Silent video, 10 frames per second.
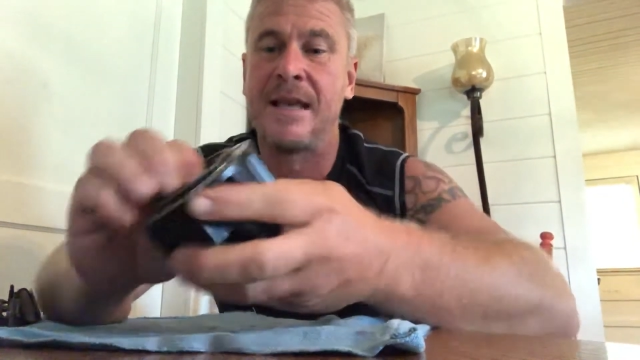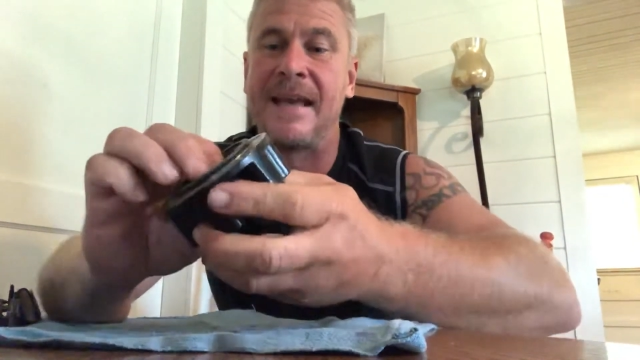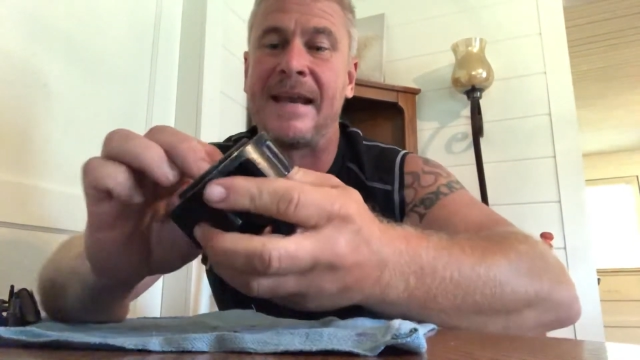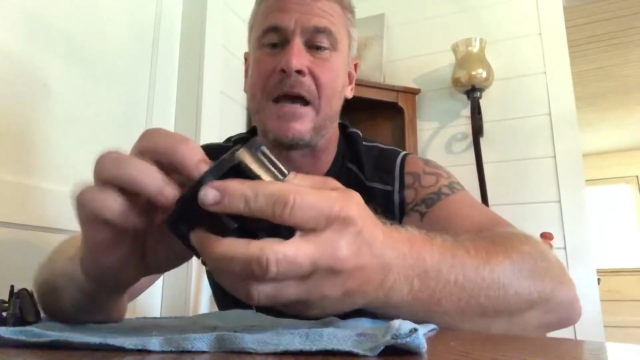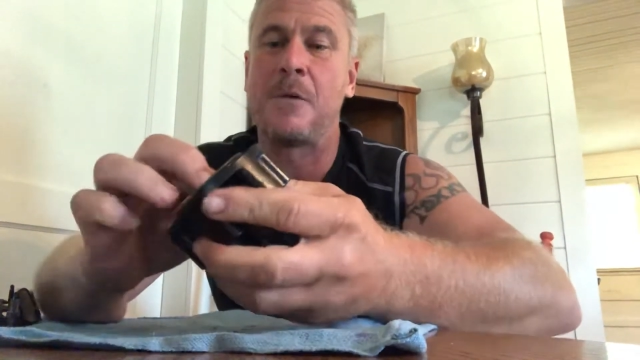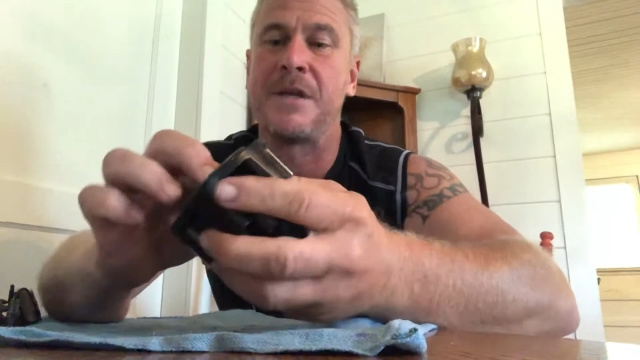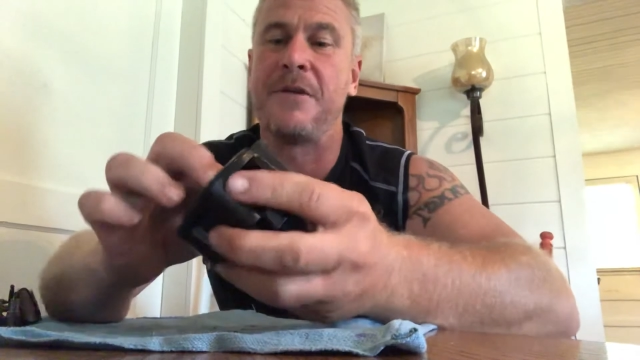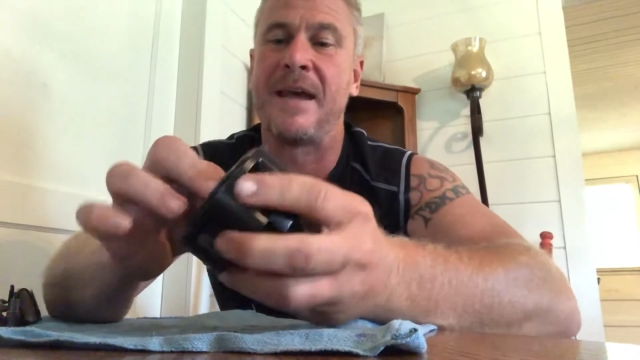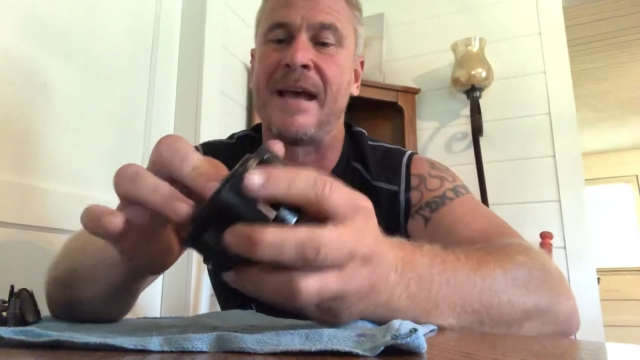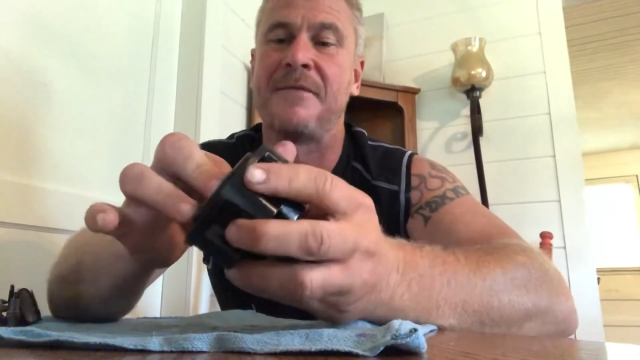And now what
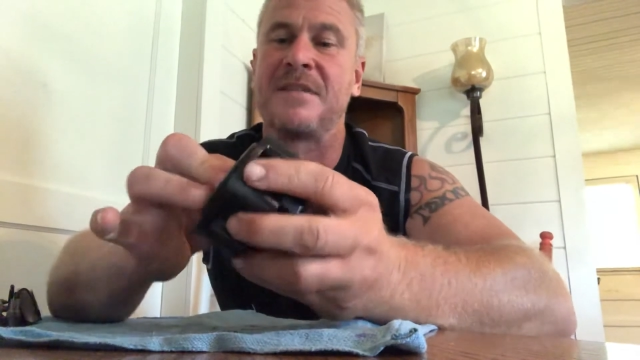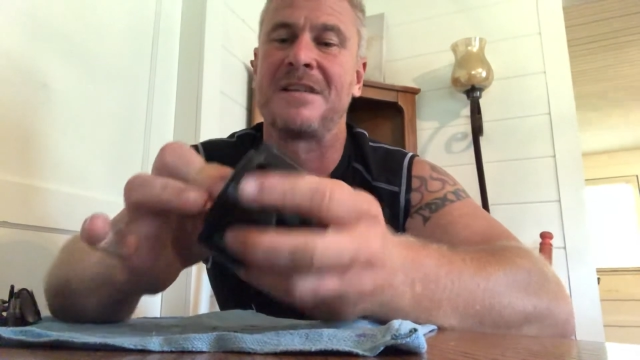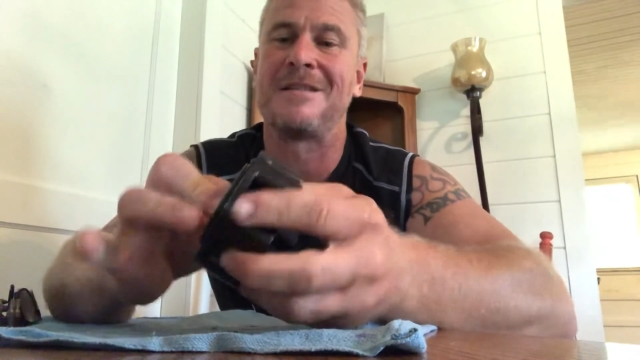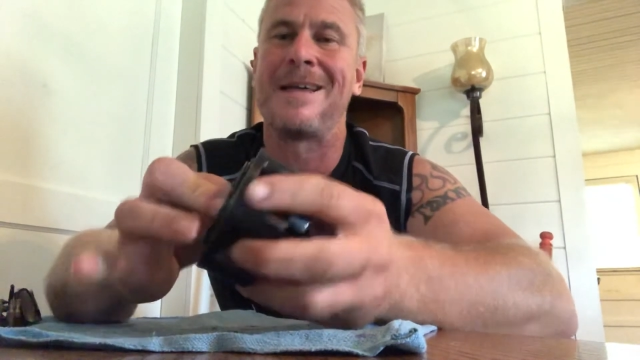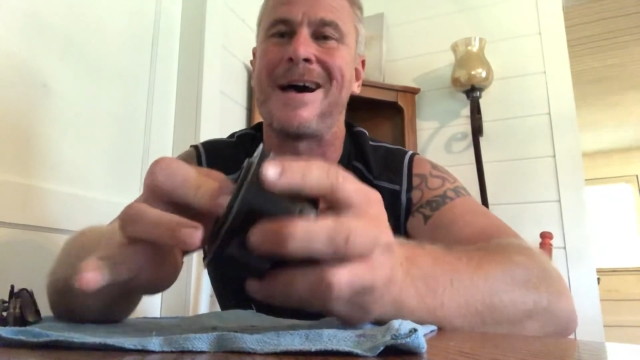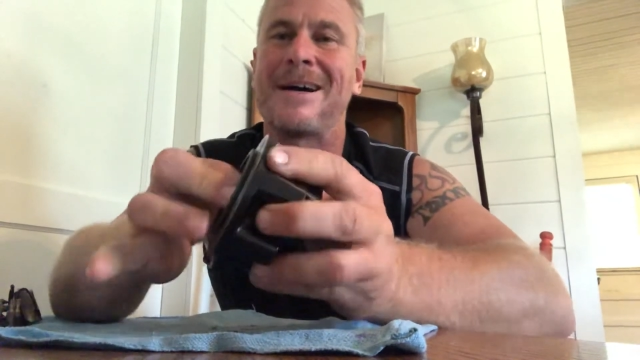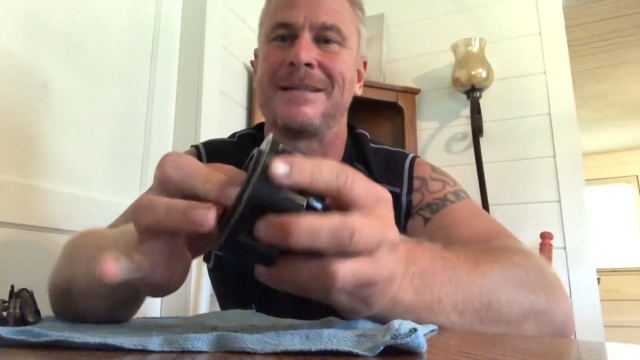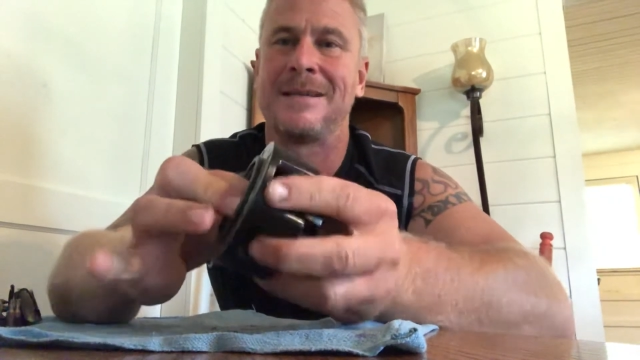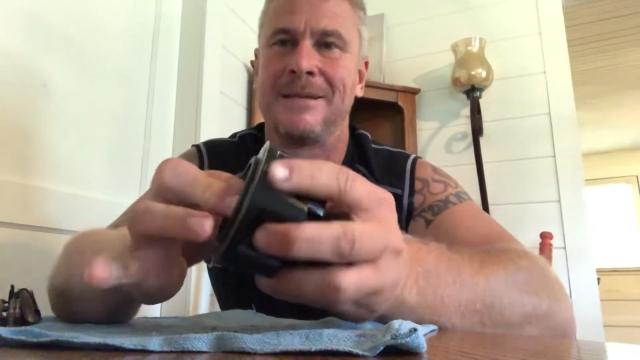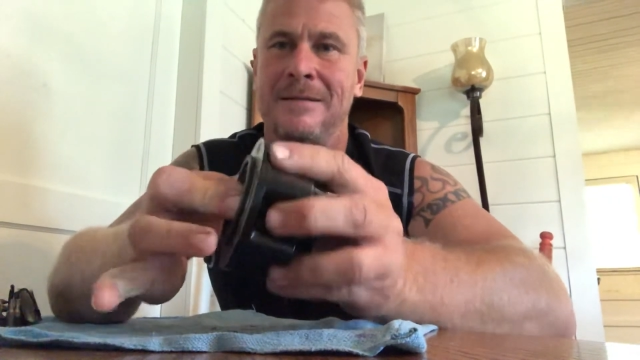you have is a locked